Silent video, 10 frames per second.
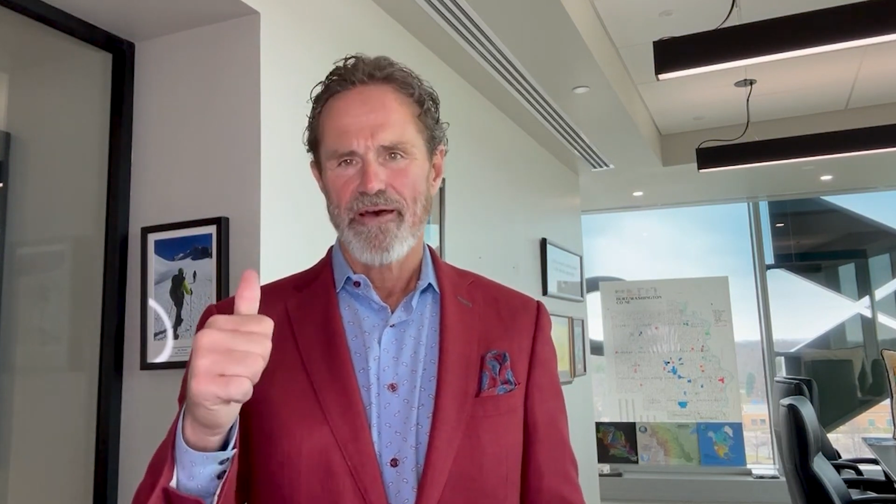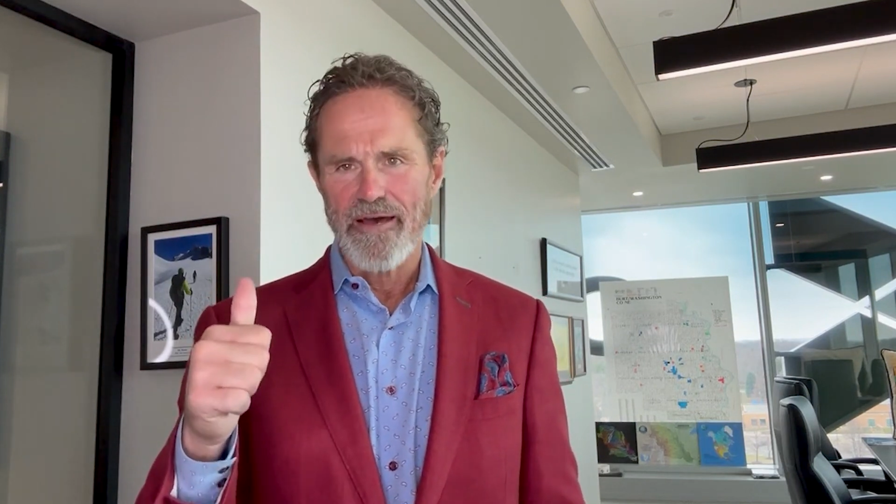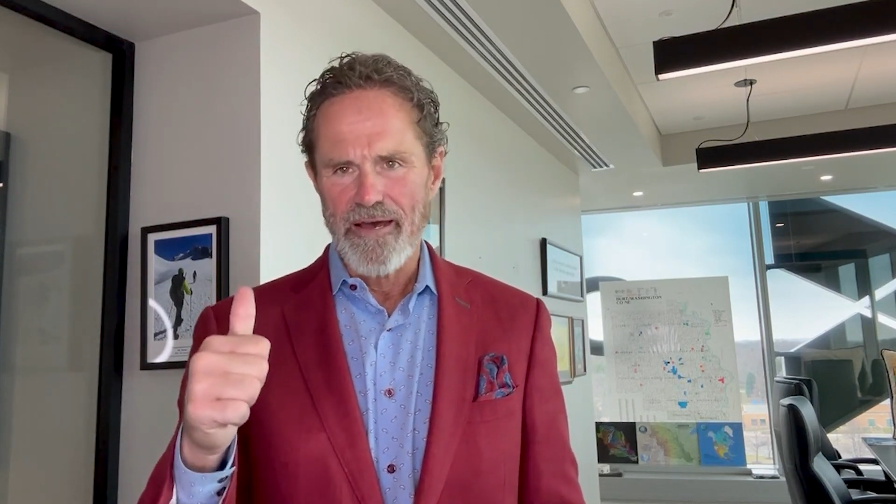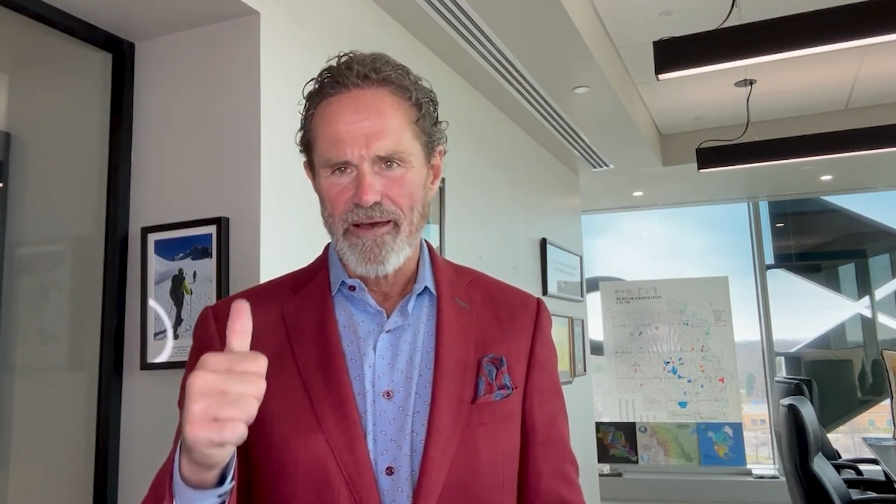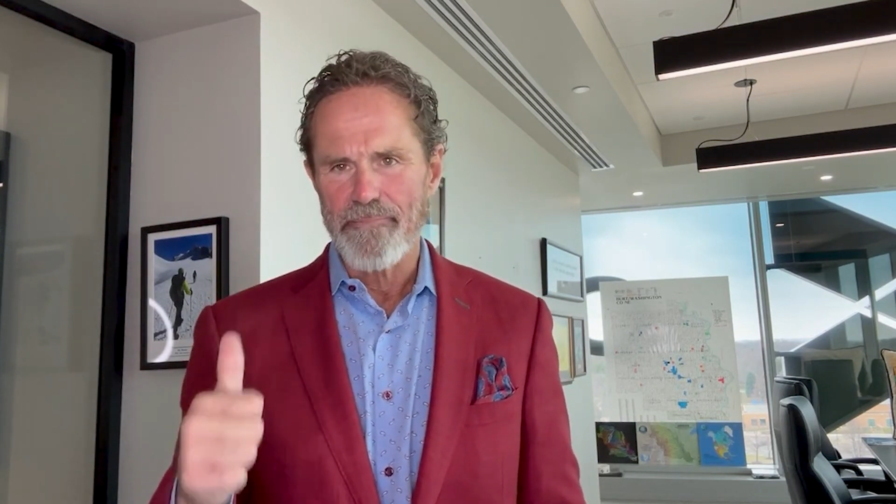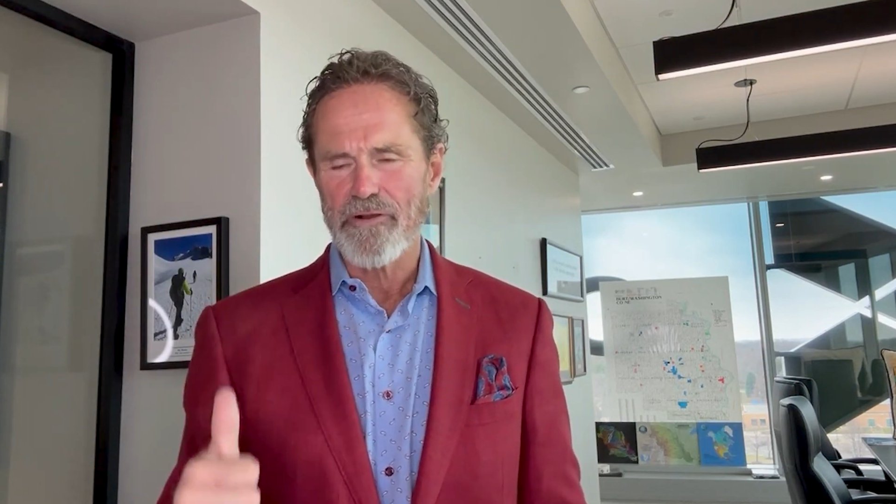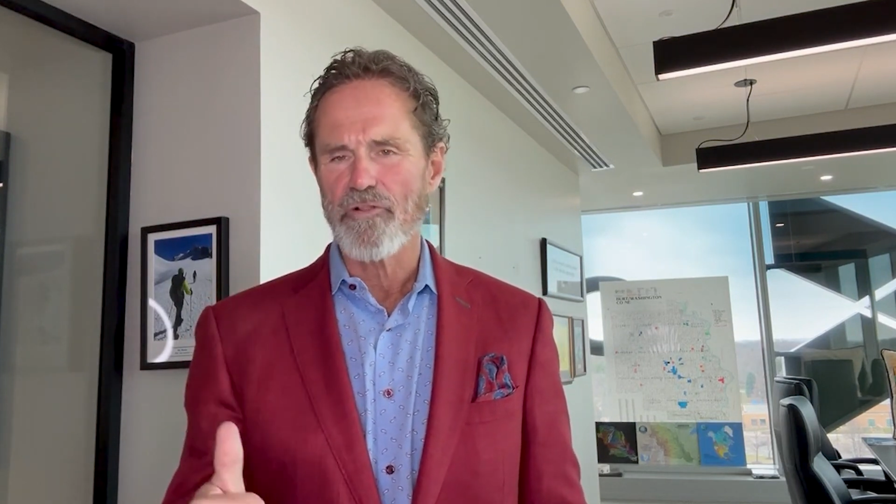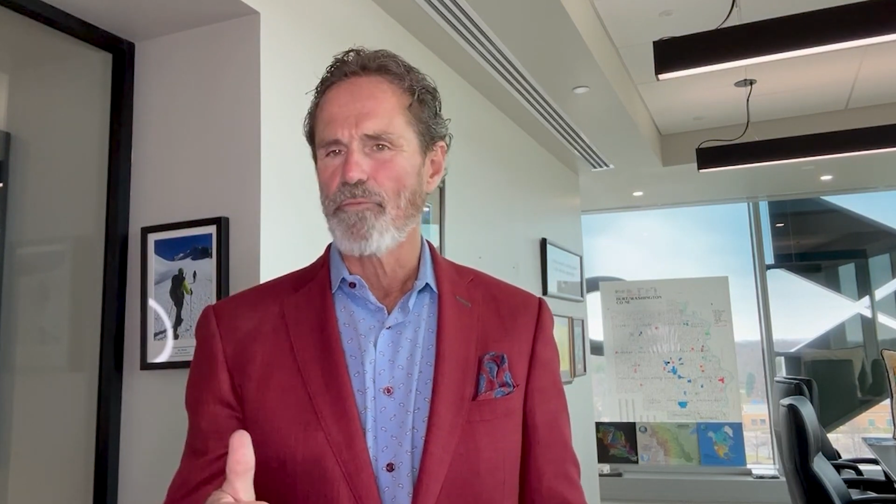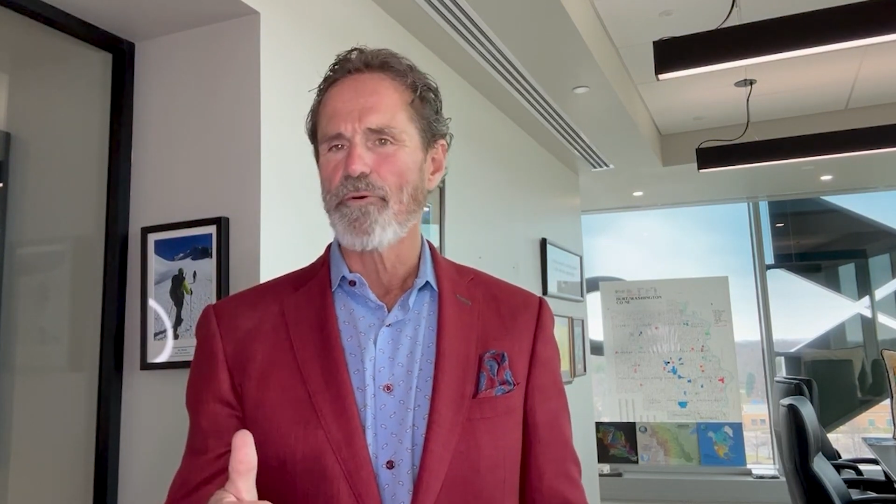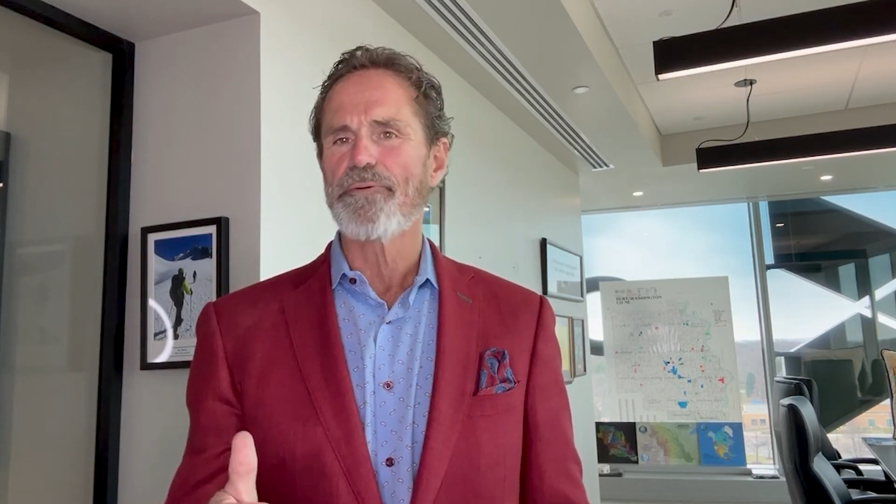um, a
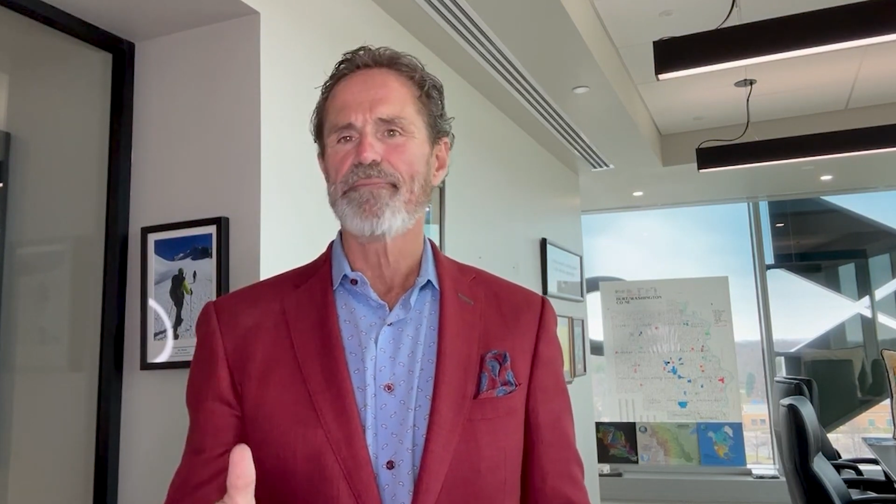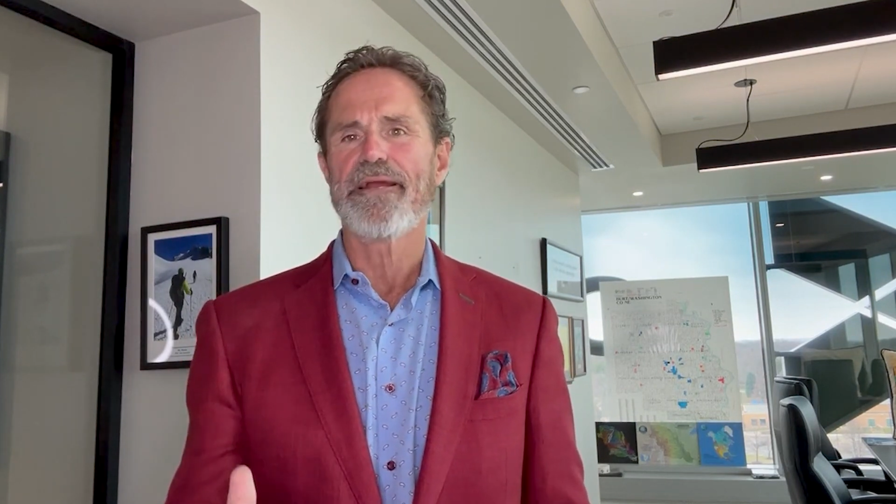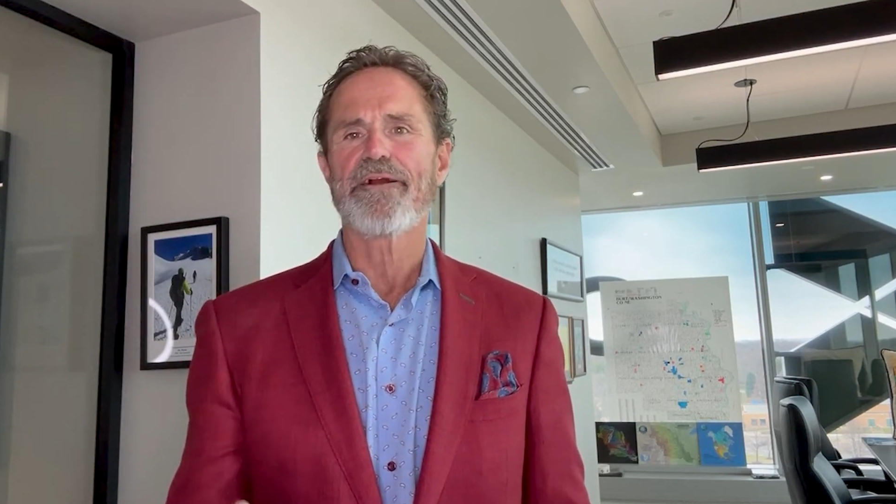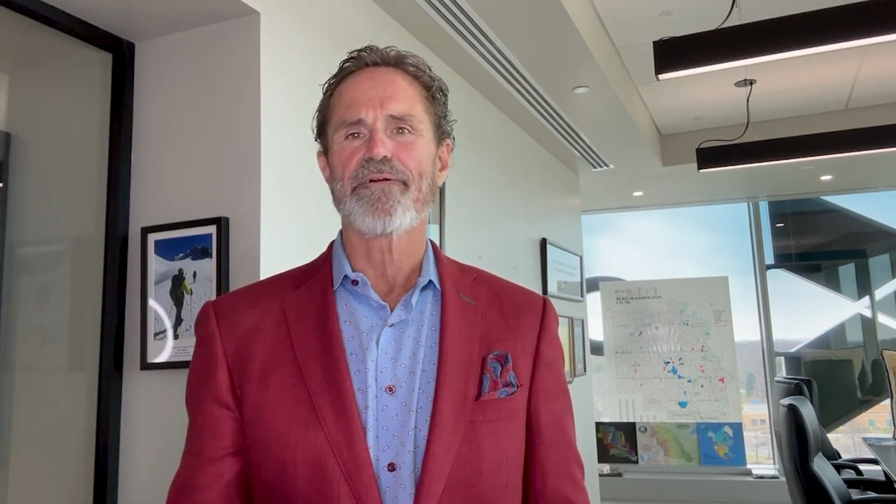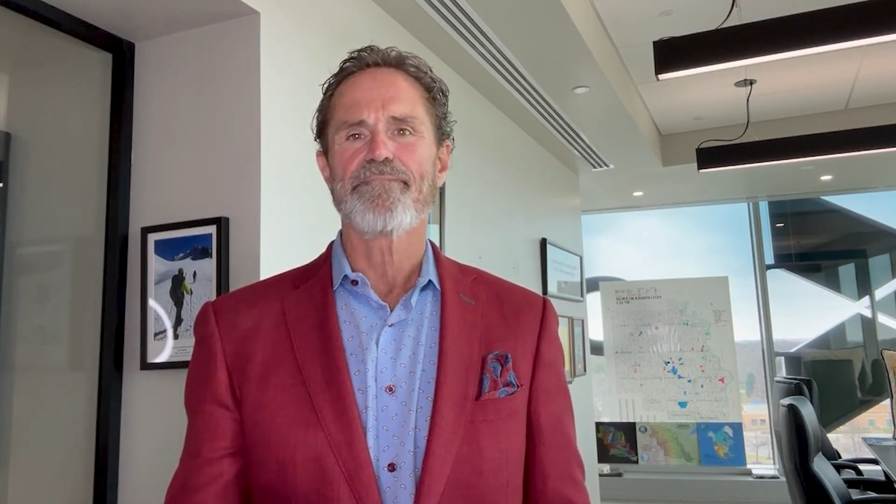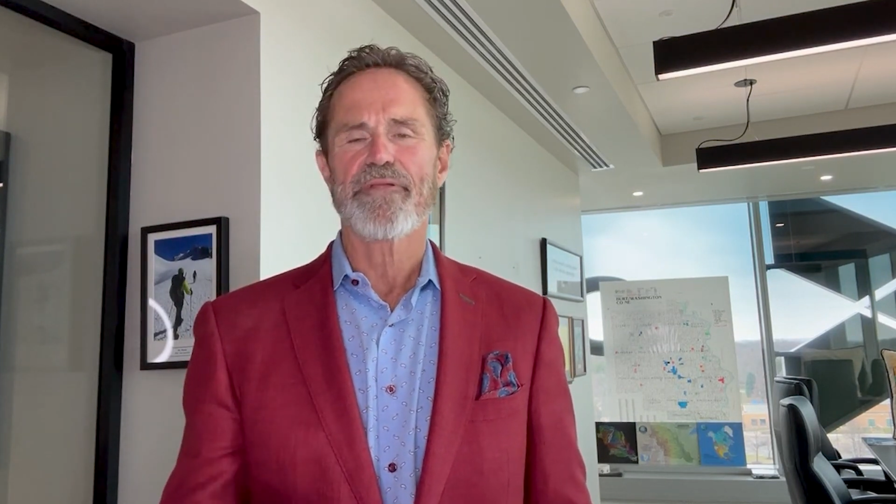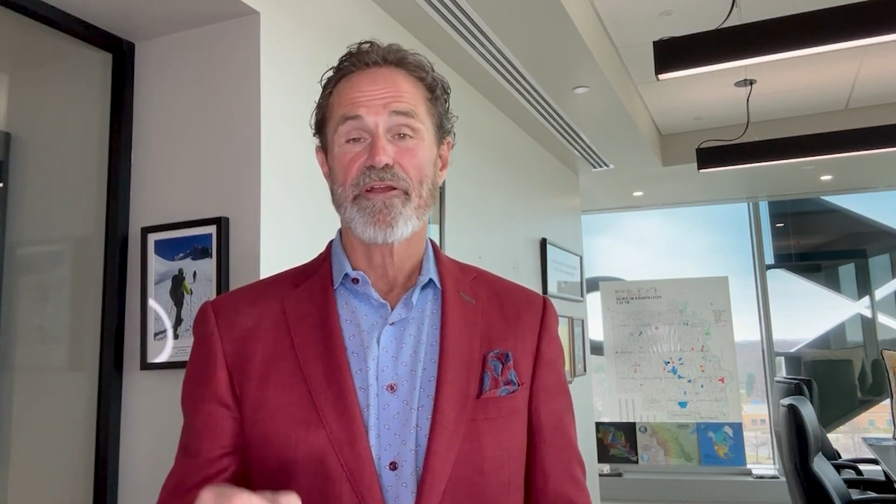global premiere